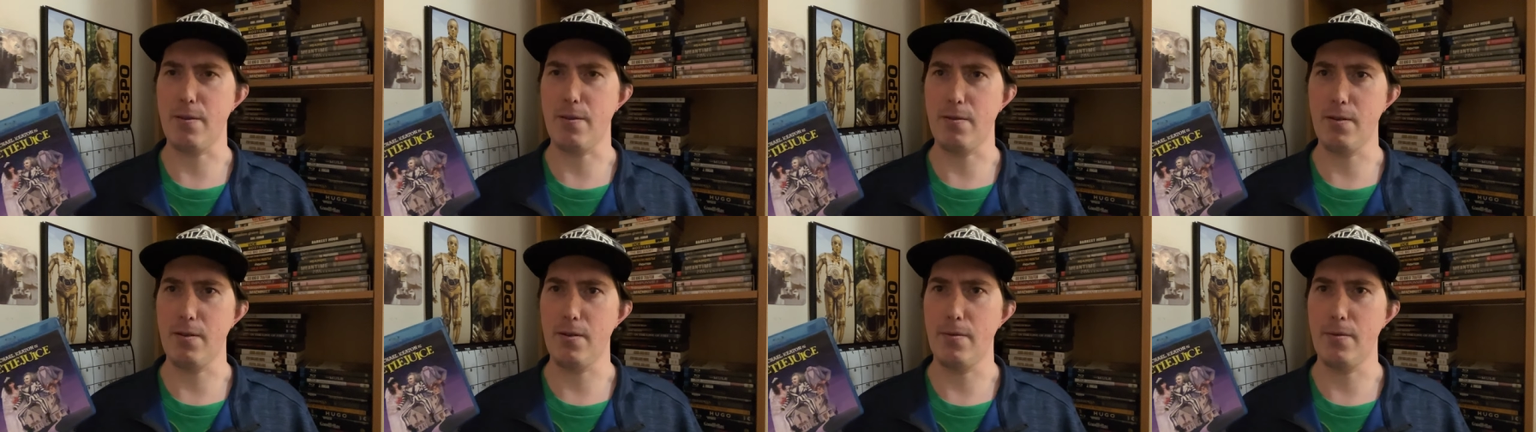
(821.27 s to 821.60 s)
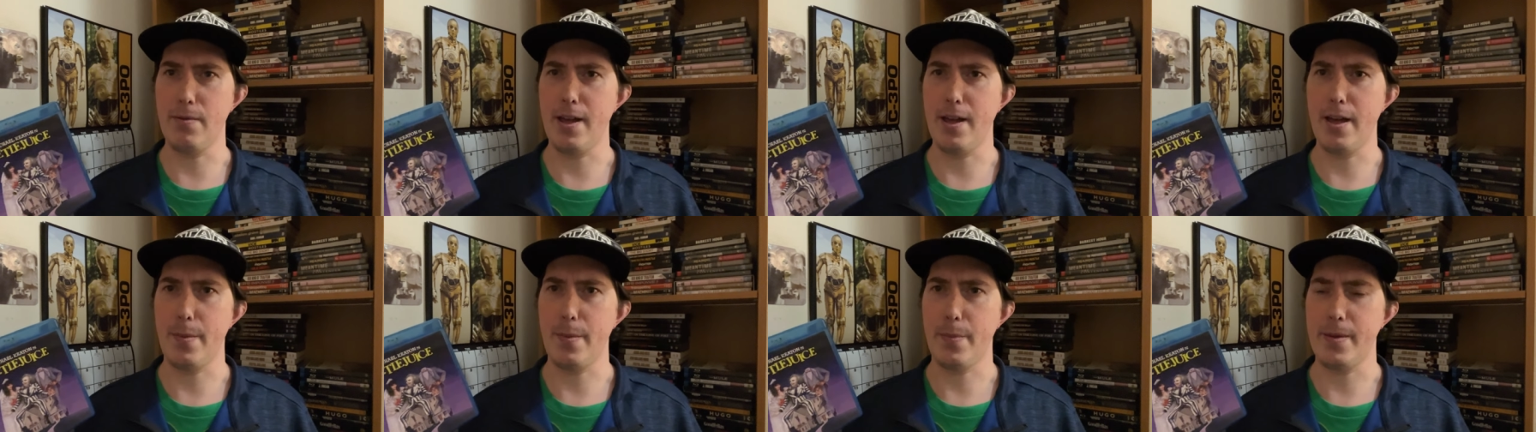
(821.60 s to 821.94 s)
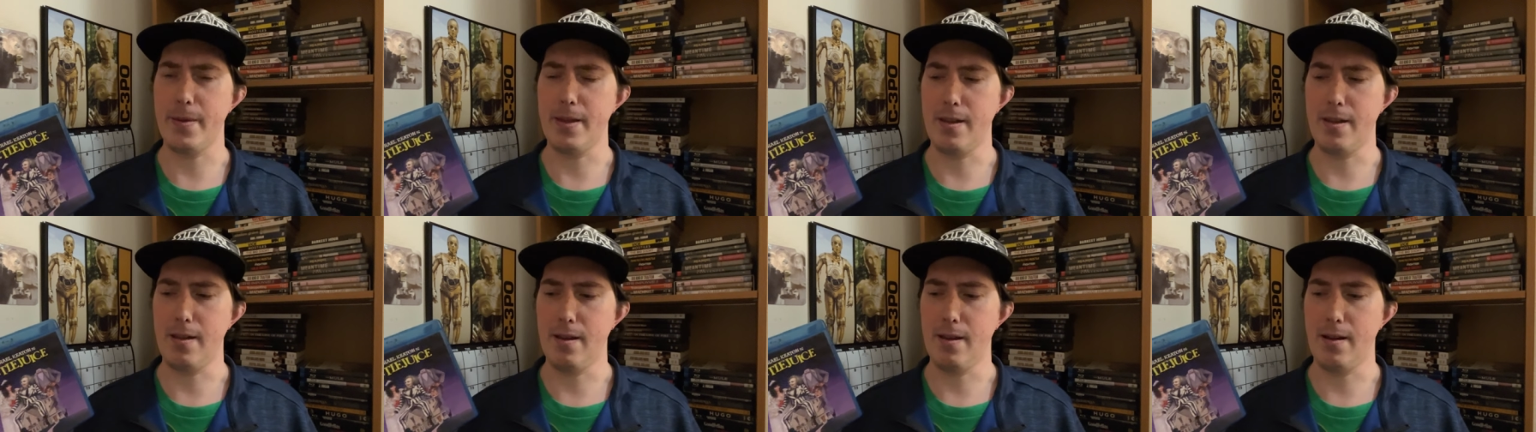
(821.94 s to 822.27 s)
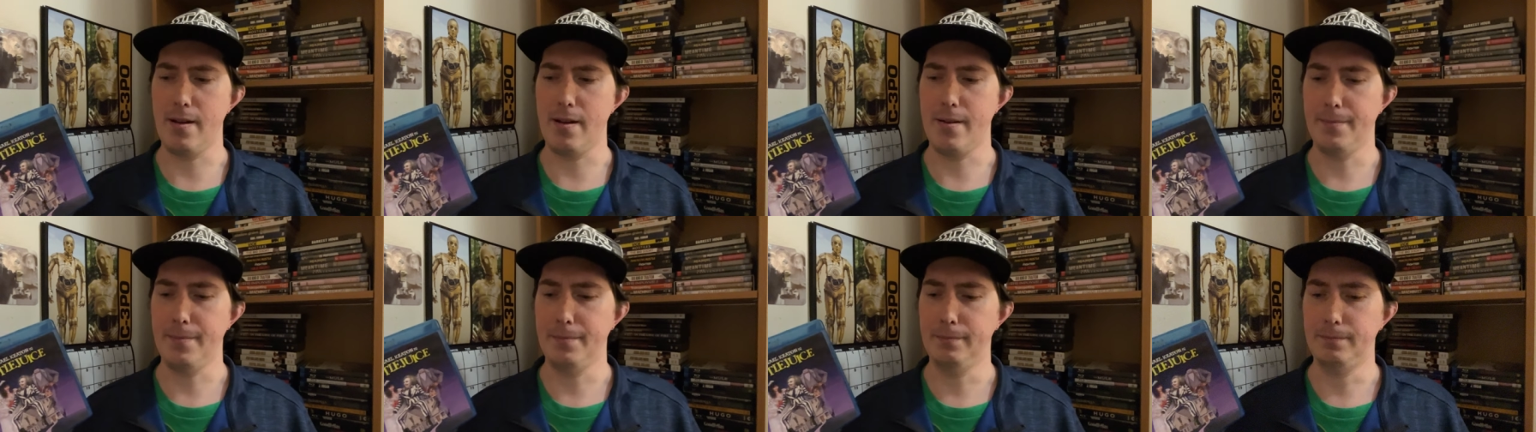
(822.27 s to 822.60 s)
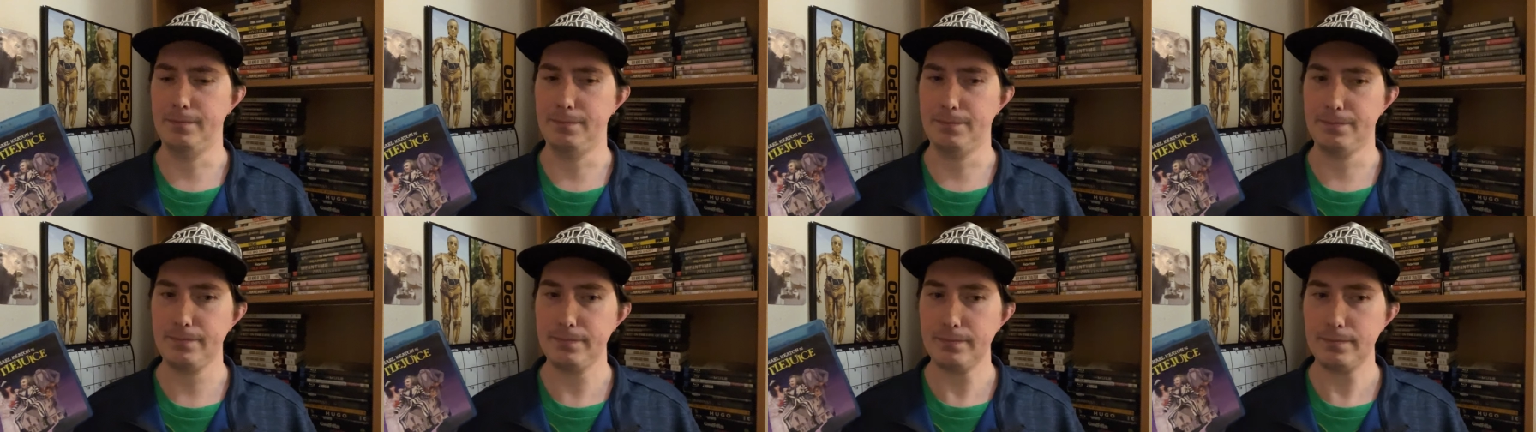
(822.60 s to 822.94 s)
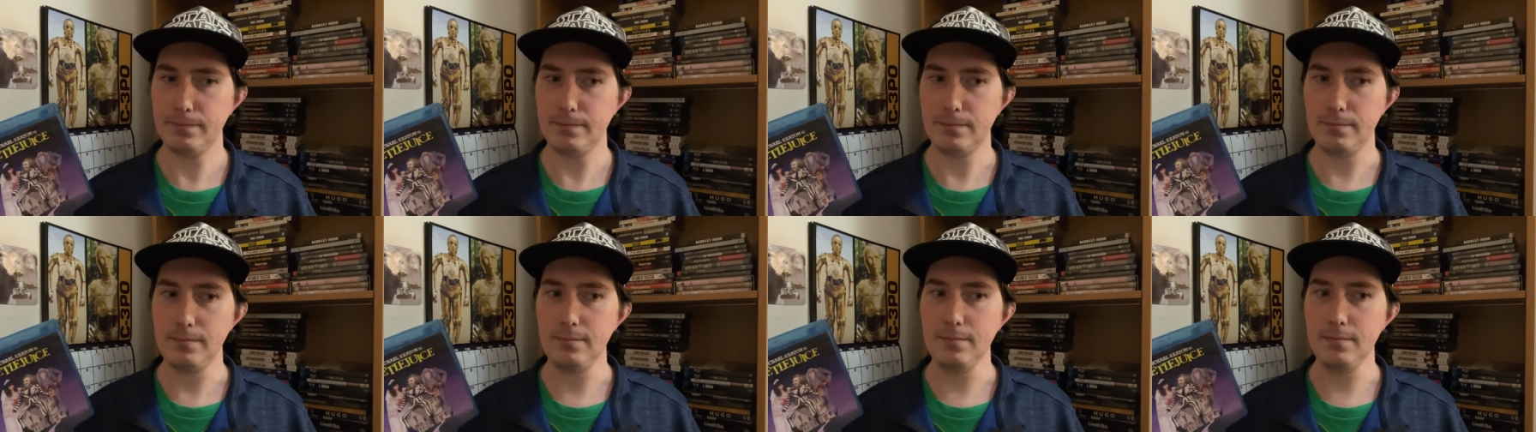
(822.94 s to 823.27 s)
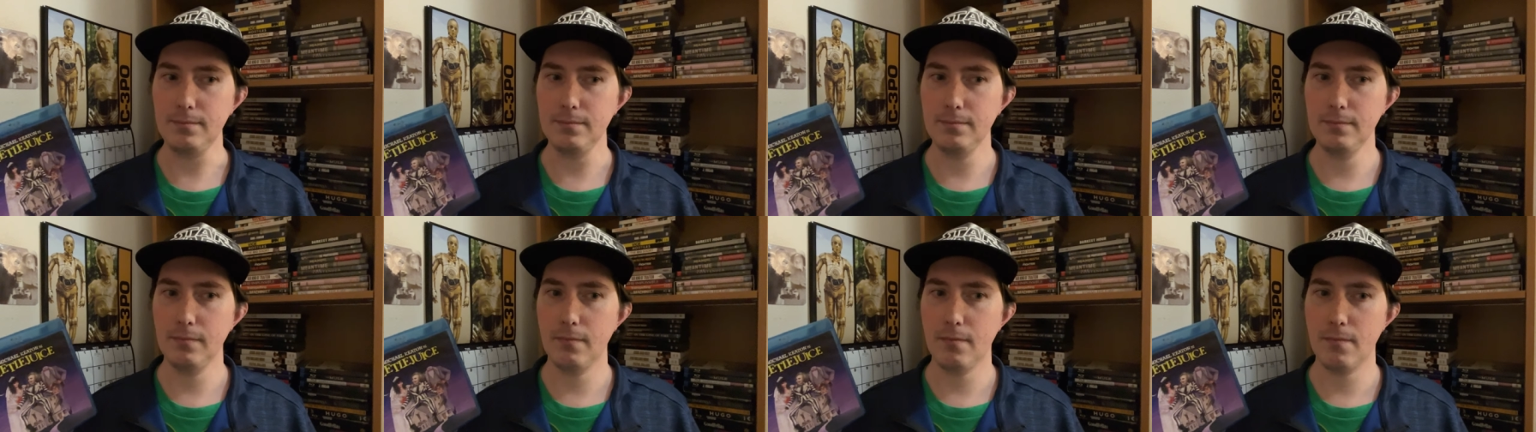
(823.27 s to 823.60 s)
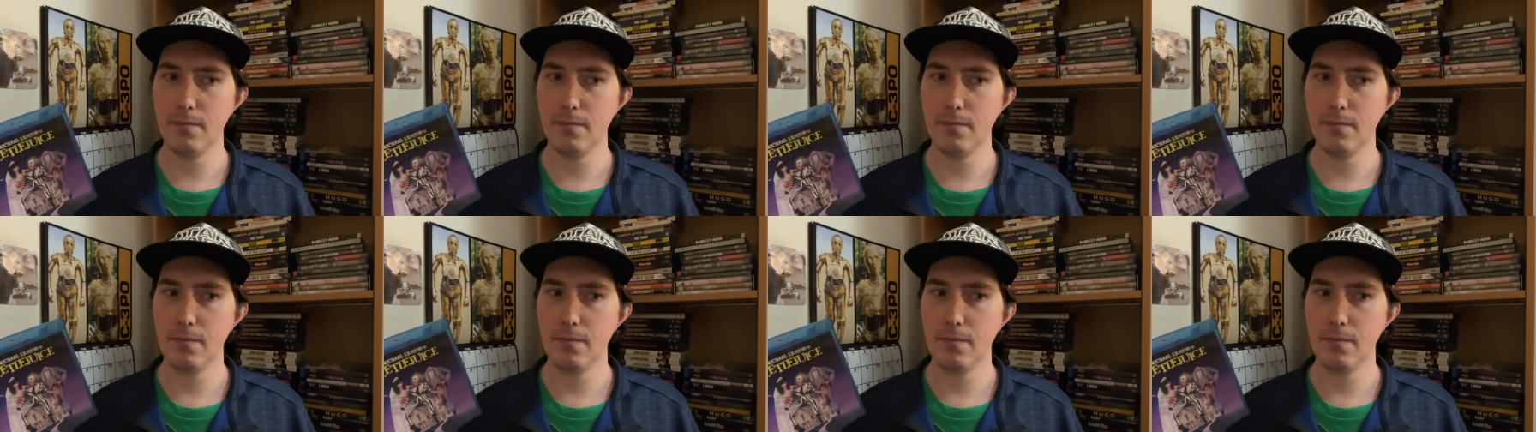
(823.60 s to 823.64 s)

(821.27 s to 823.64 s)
though, that the uh,